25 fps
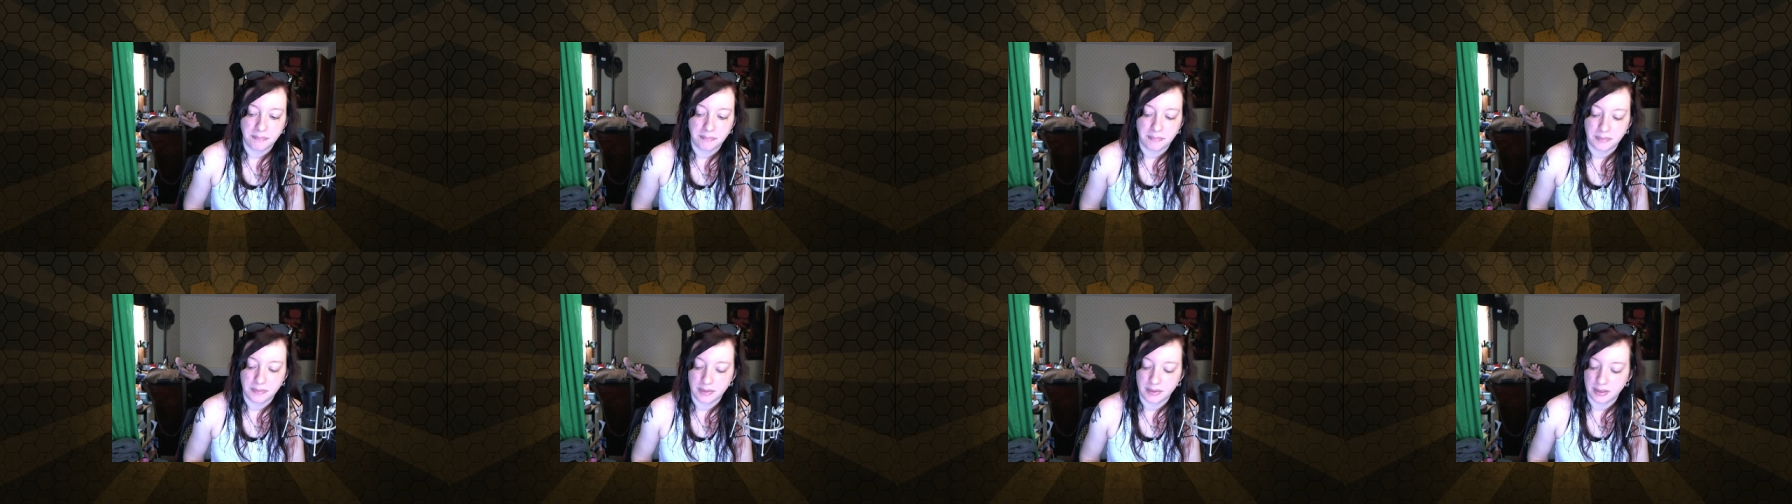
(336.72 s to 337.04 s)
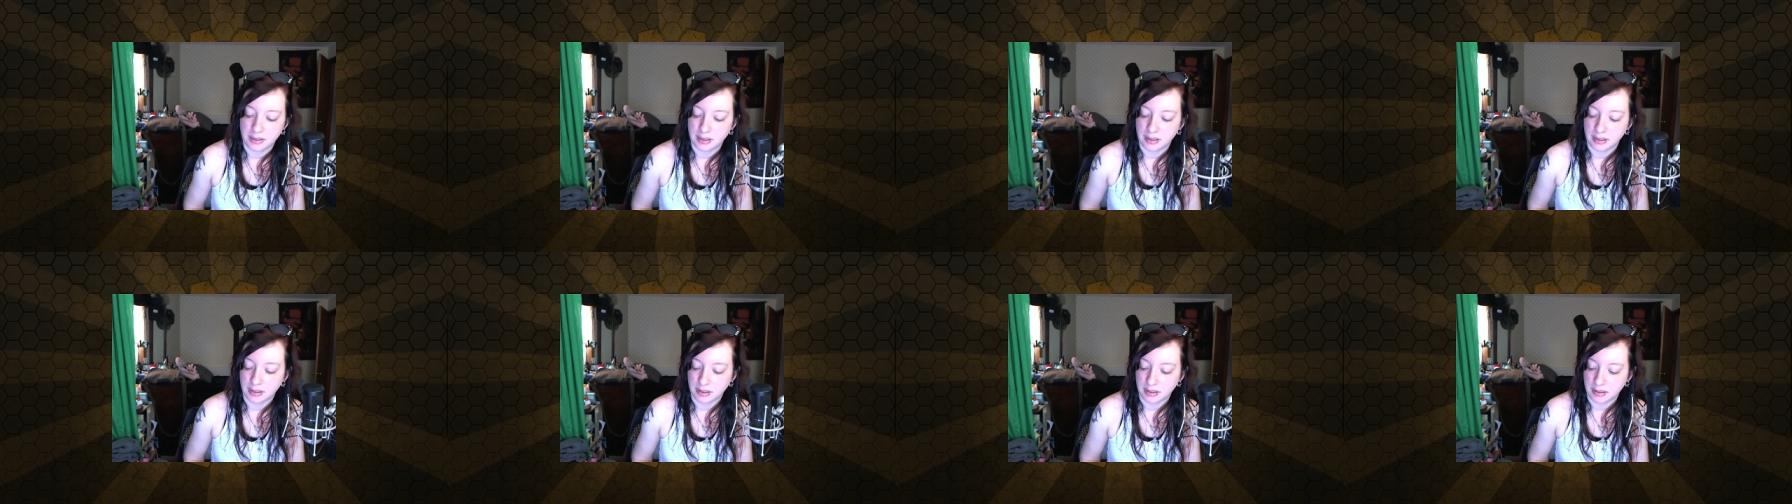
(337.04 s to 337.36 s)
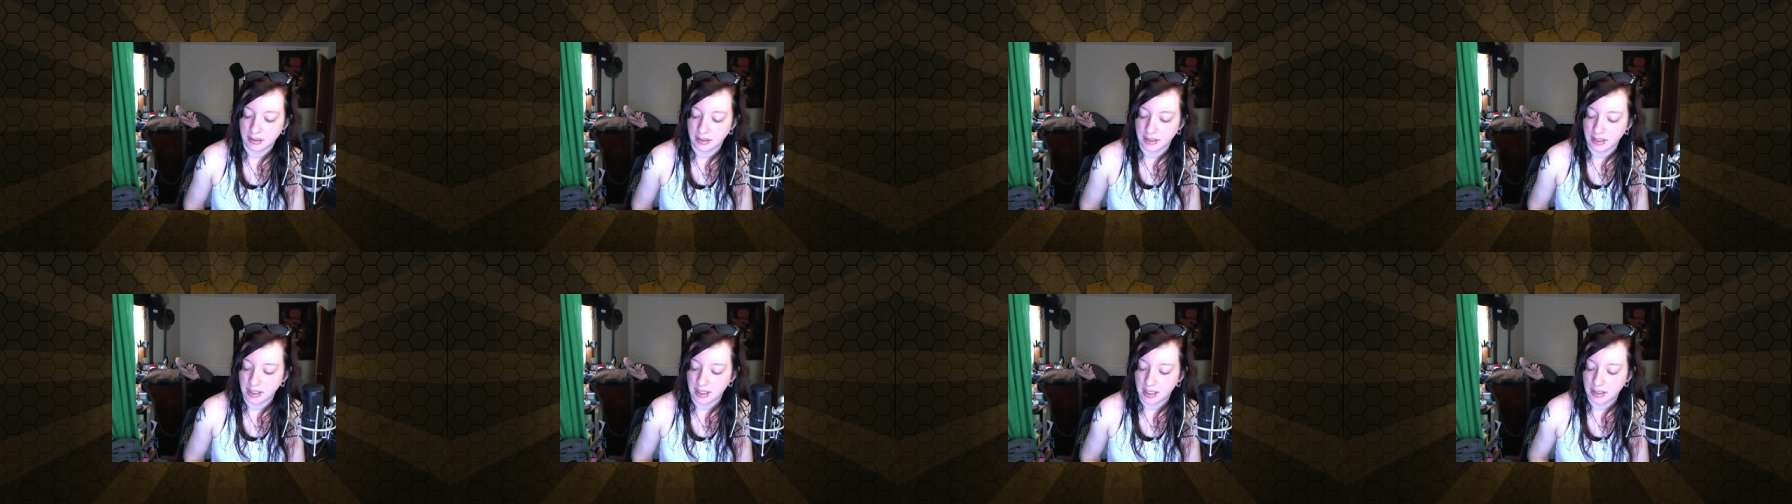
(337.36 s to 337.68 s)
but
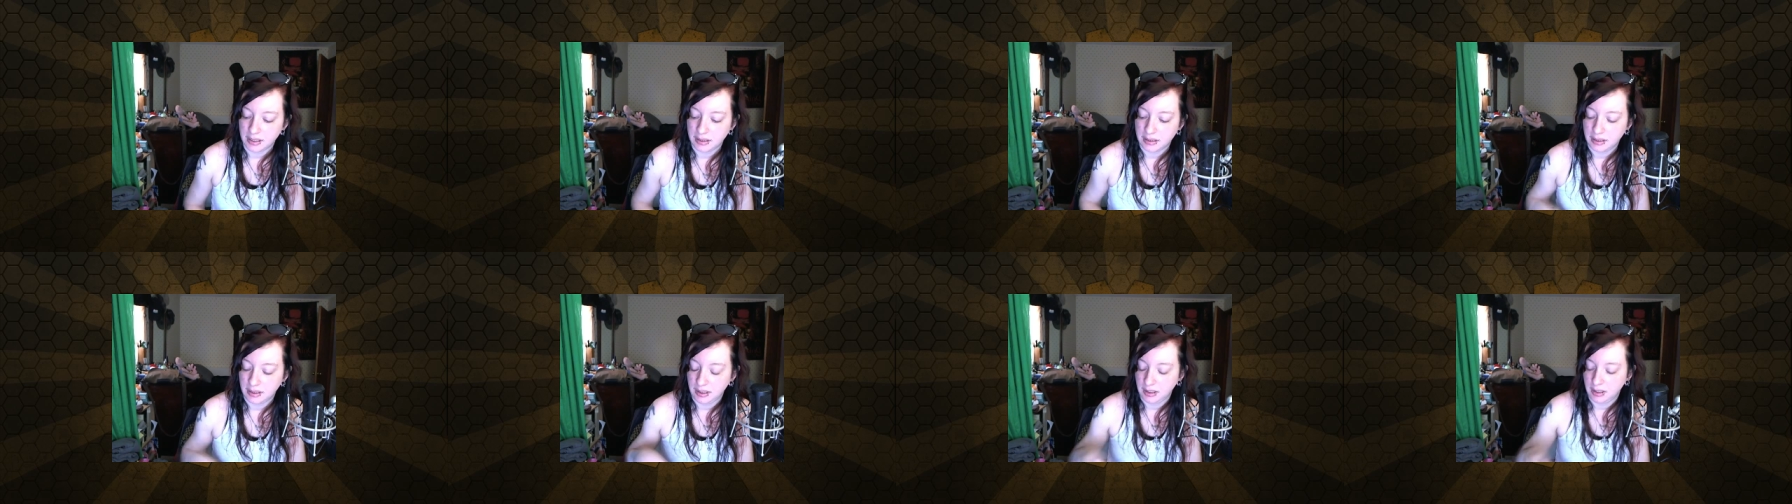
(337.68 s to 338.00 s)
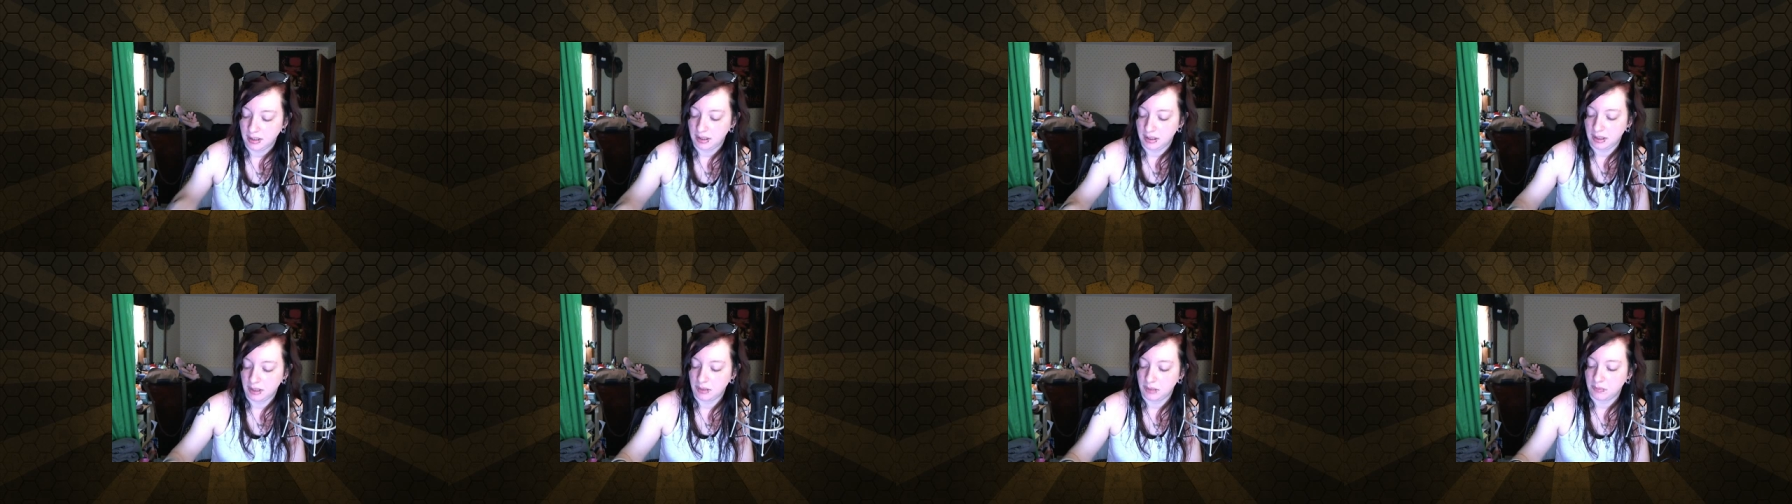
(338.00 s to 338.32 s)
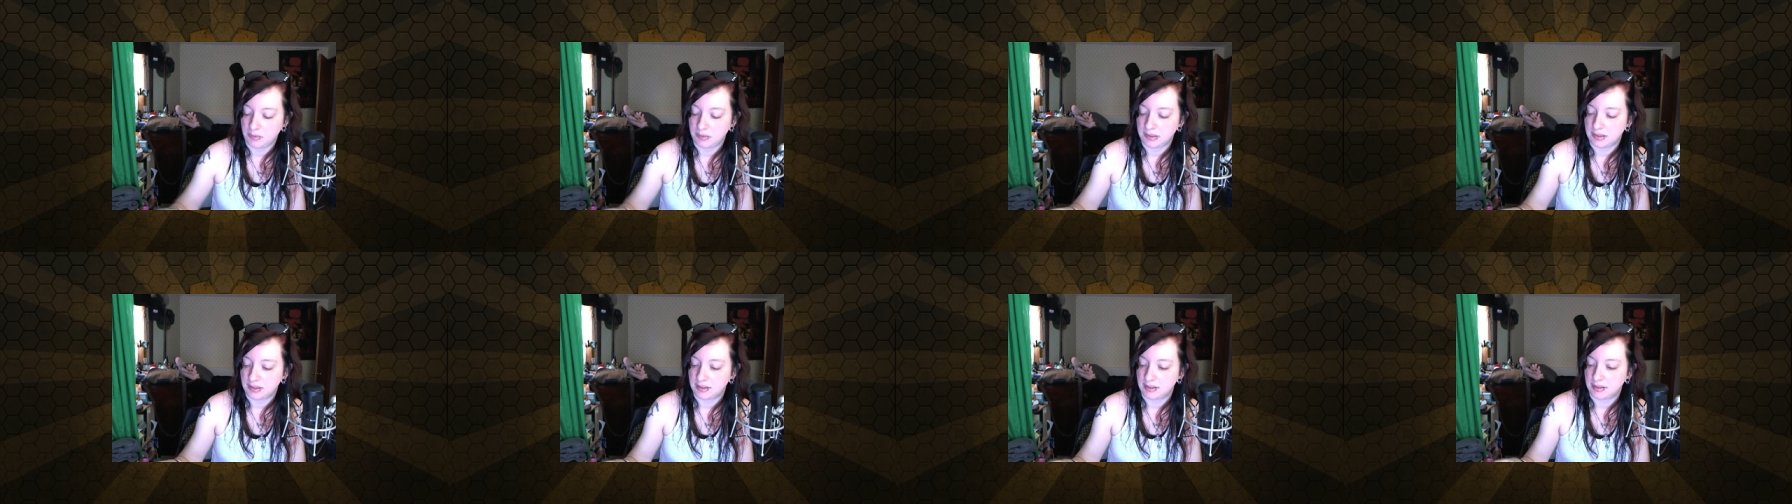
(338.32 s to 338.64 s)
like I think it
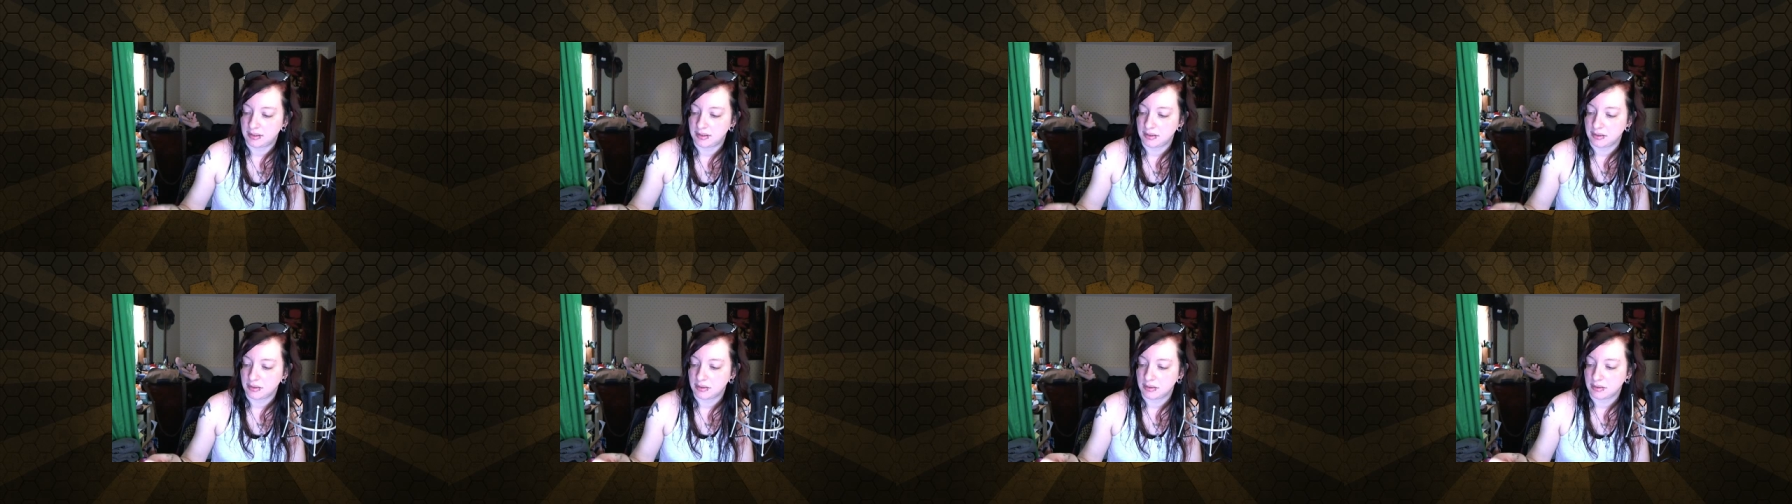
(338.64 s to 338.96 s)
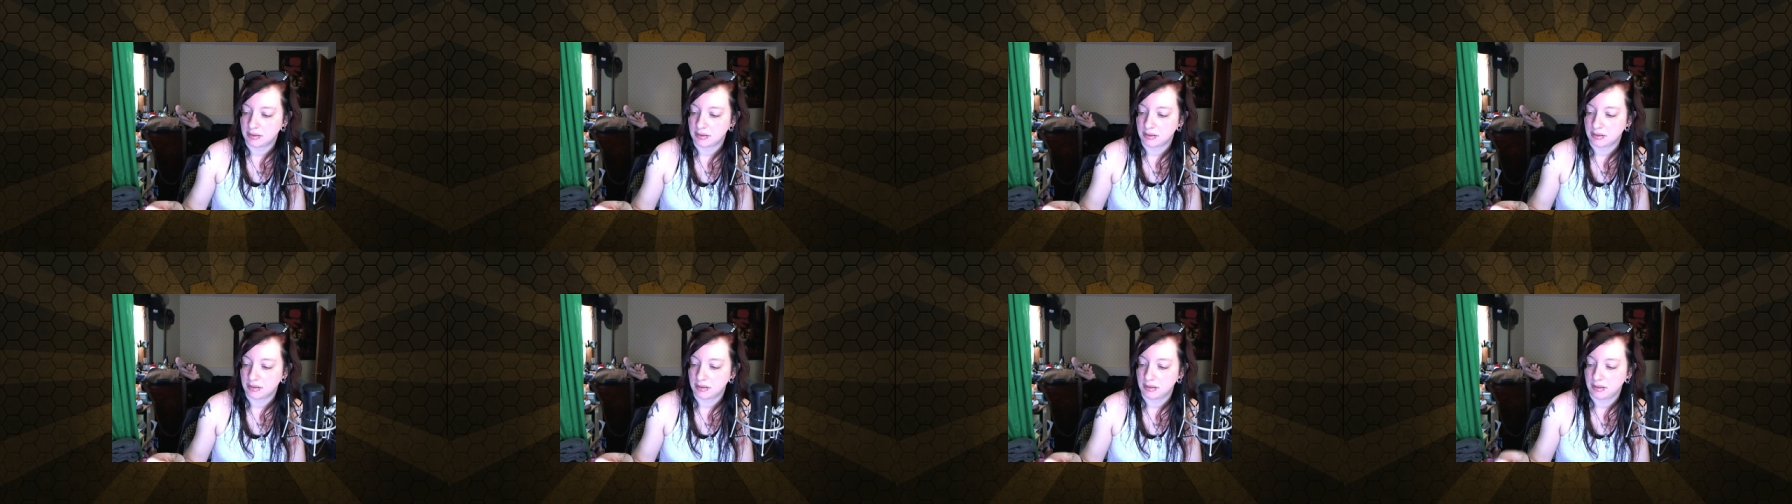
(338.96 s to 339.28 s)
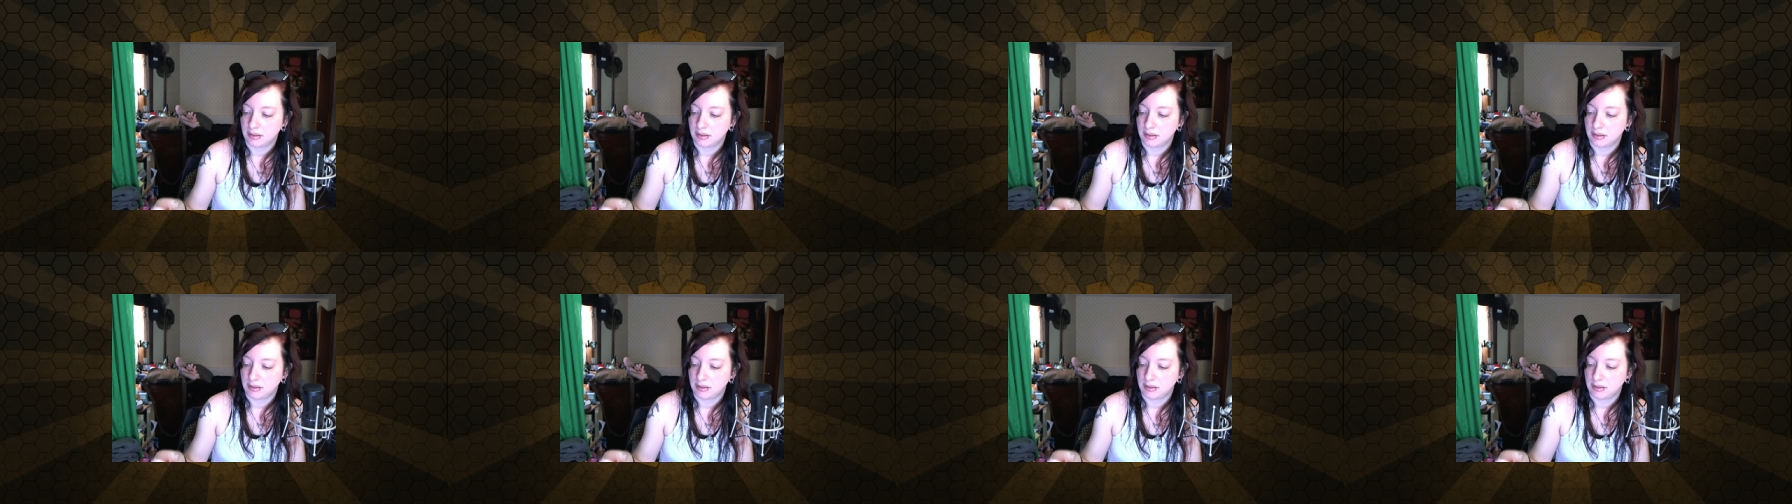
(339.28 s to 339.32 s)
would still